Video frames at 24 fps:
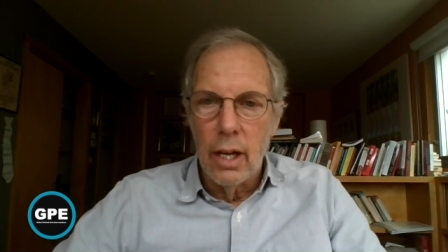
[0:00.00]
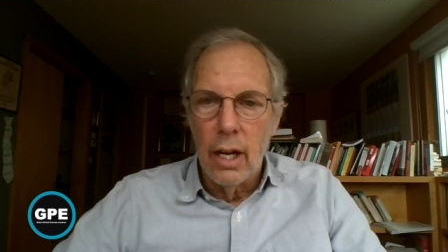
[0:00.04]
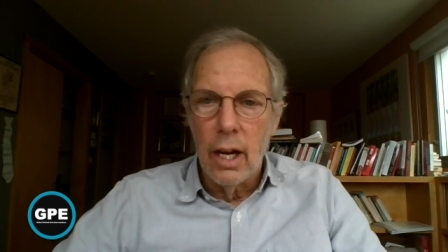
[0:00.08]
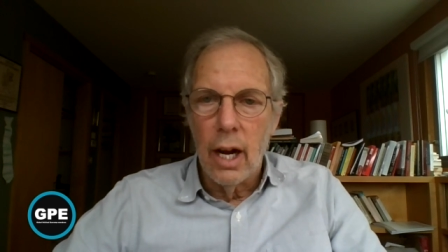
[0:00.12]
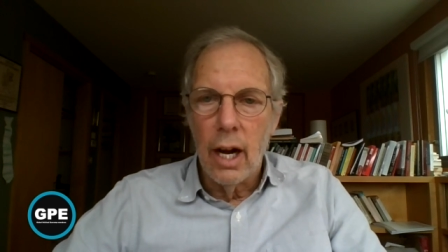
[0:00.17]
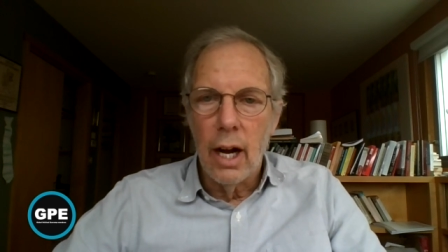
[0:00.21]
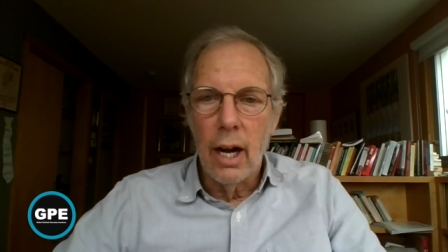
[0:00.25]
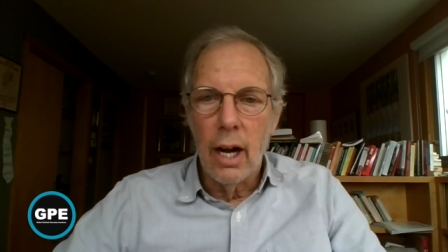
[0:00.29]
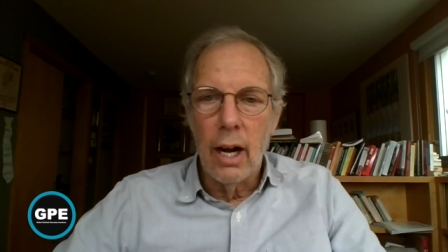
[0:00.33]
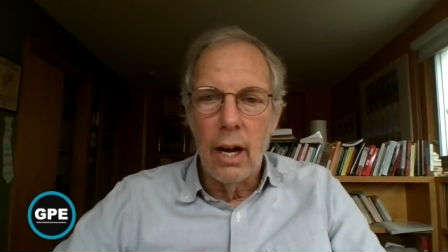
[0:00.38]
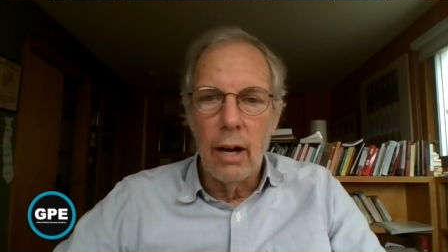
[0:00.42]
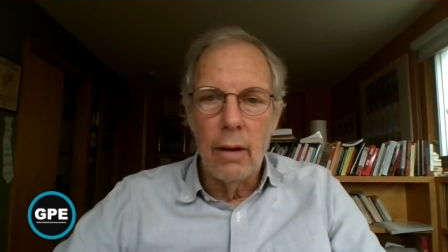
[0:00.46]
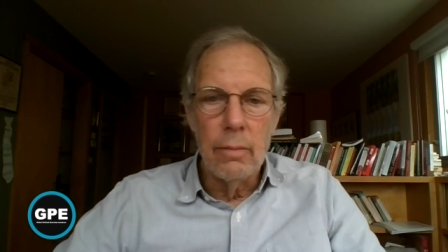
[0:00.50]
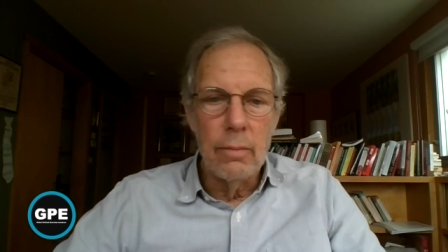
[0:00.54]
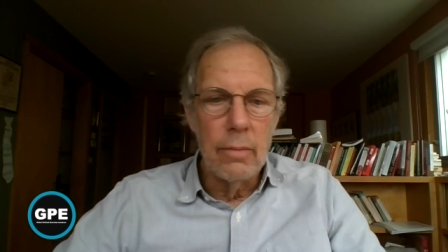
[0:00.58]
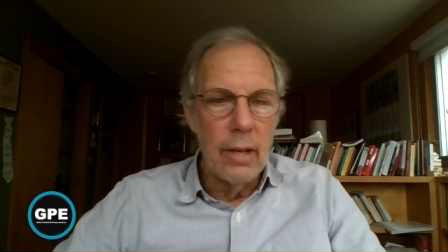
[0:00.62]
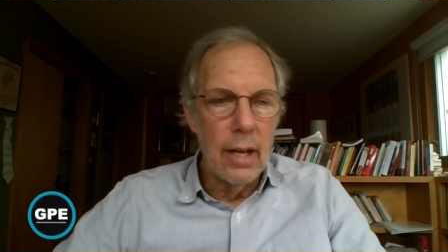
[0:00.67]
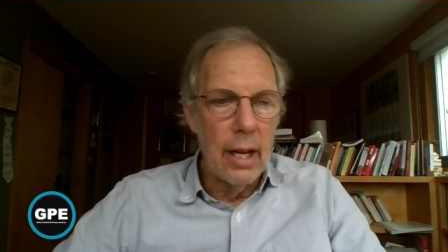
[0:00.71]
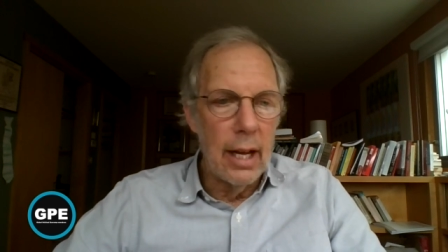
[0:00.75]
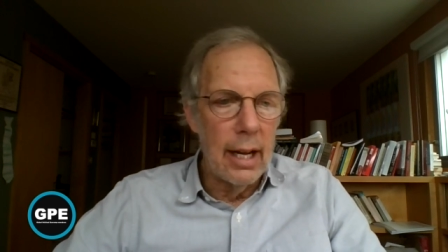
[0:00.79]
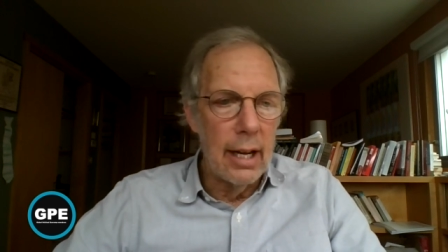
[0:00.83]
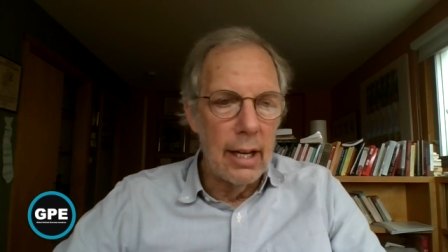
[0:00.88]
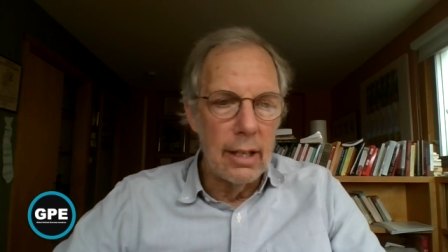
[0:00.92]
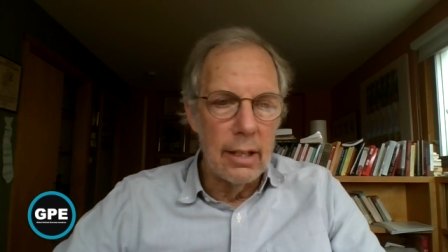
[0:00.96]
Um,
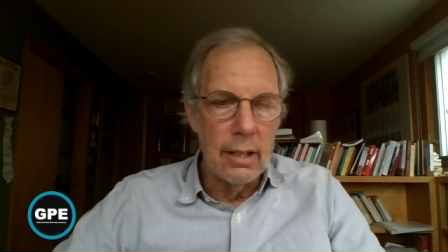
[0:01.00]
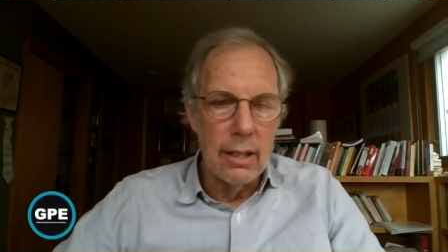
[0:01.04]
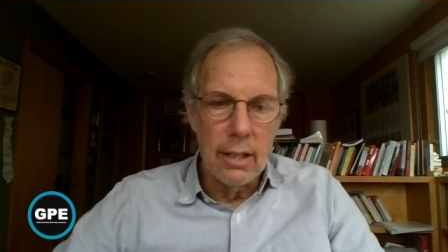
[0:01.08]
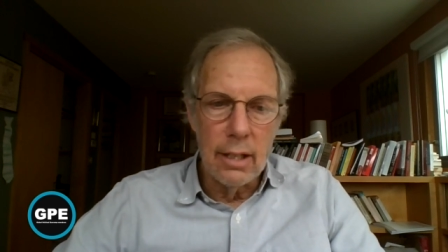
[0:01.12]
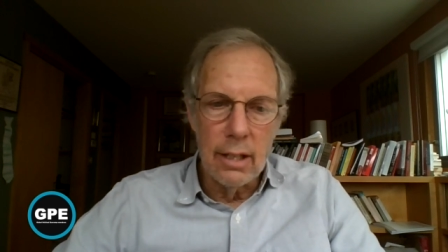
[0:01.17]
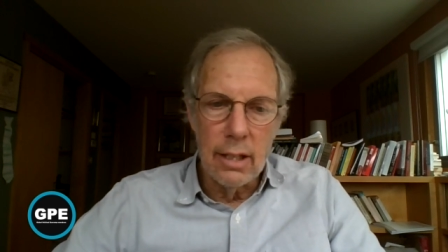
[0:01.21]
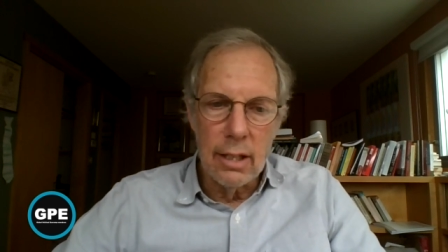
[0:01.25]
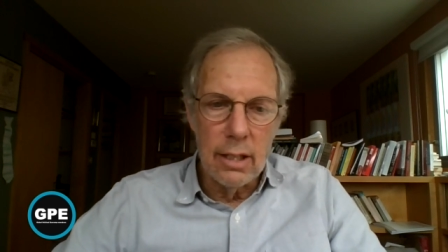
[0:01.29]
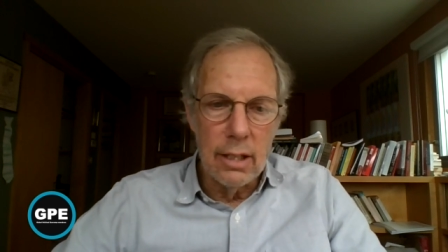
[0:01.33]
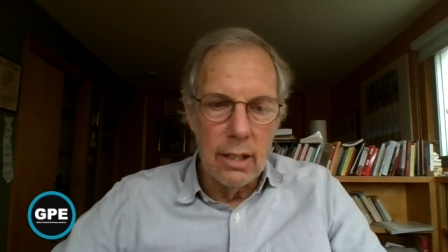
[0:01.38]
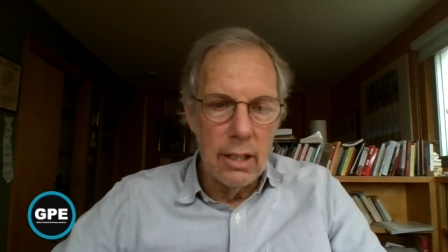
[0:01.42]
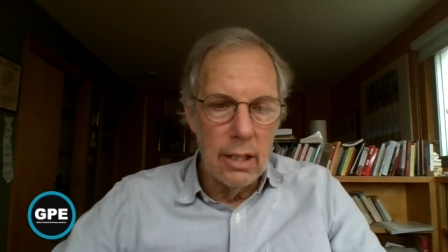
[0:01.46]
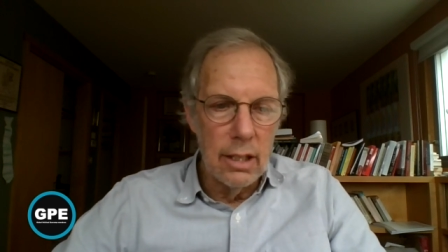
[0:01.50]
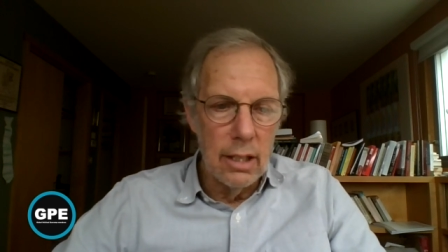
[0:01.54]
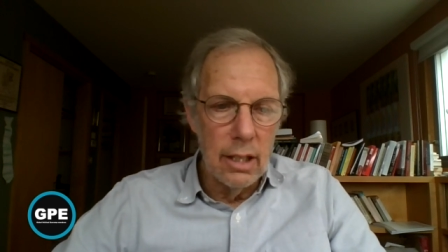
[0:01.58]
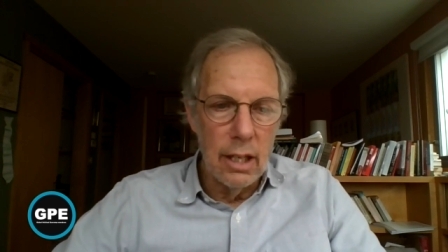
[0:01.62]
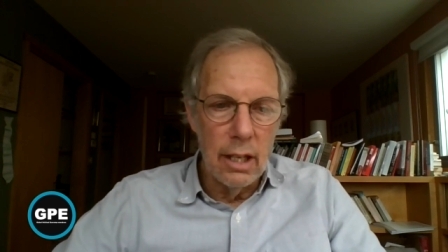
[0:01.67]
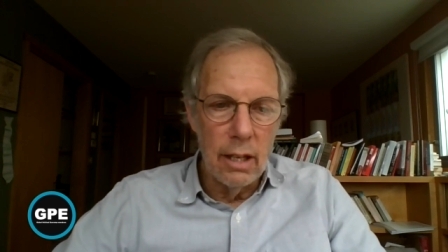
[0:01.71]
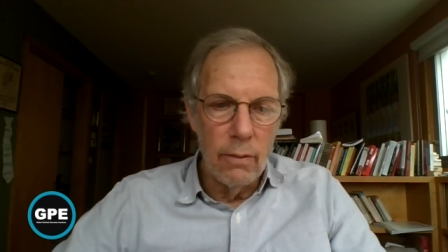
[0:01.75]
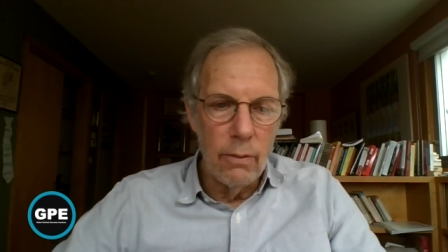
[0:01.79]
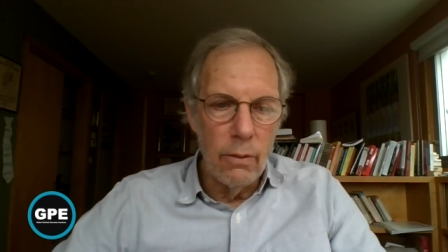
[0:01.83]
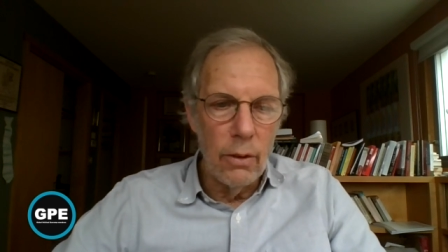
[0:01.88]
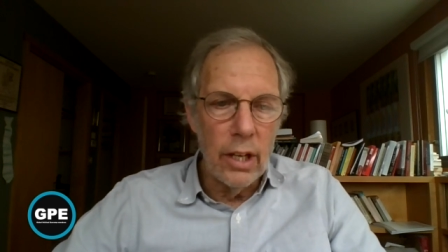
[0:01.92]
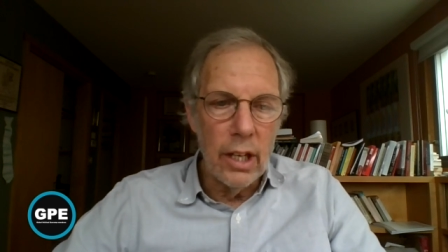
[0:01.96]
and
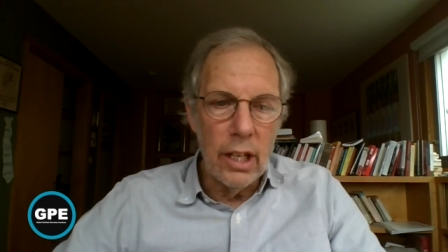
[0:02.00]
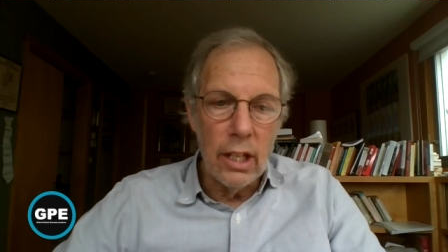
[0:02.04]
if we